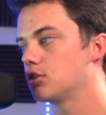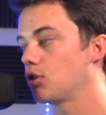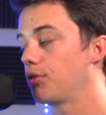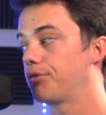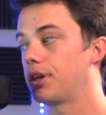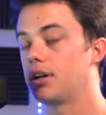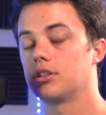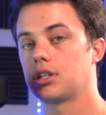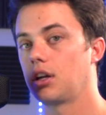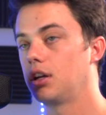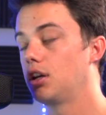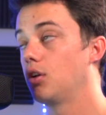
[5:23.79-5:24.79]
So if they are
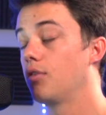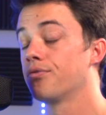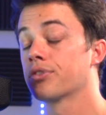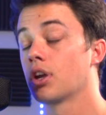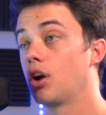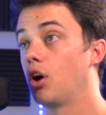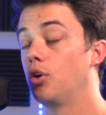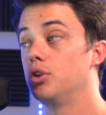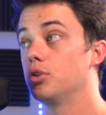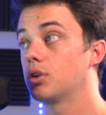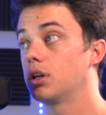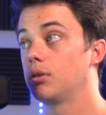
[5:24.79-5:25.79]
telling you, oh,
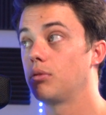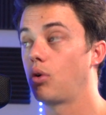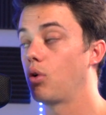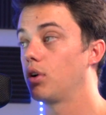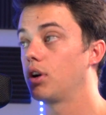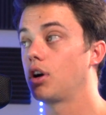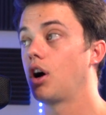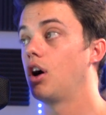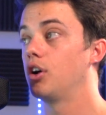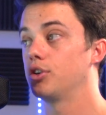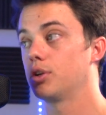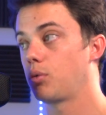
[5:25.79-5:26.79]
you can order one
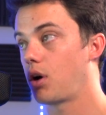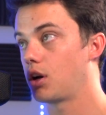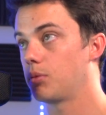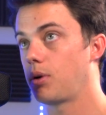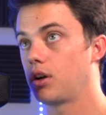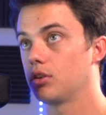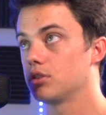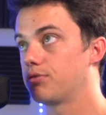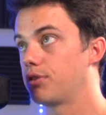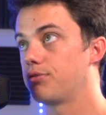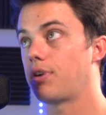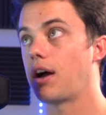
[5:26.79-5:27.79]
hundred water bottles
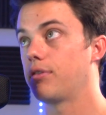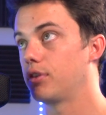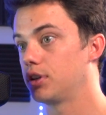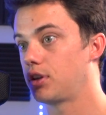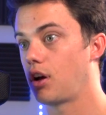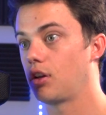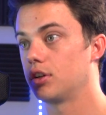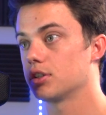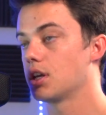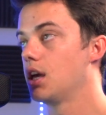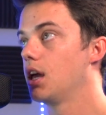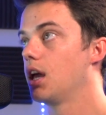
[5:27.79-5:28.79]
for five hundred
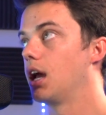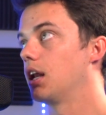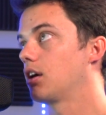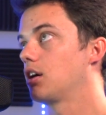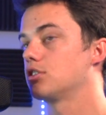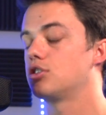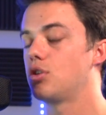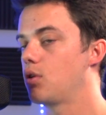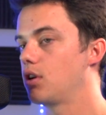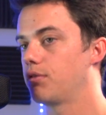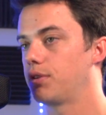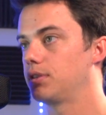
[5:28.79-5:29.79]
dollars and it costs two
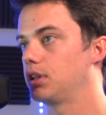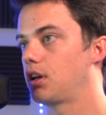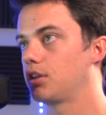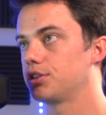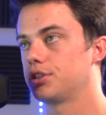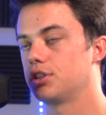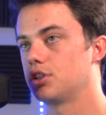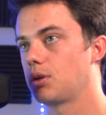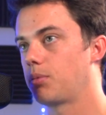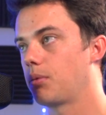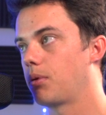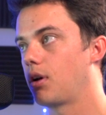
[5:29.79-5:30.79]
hundred fifty dollars to
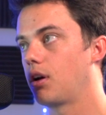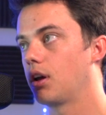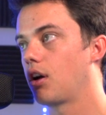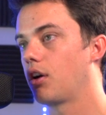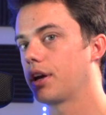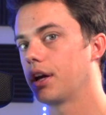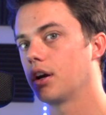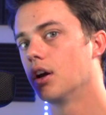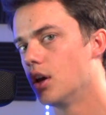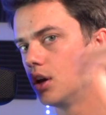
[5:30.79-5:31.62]
ship it all here,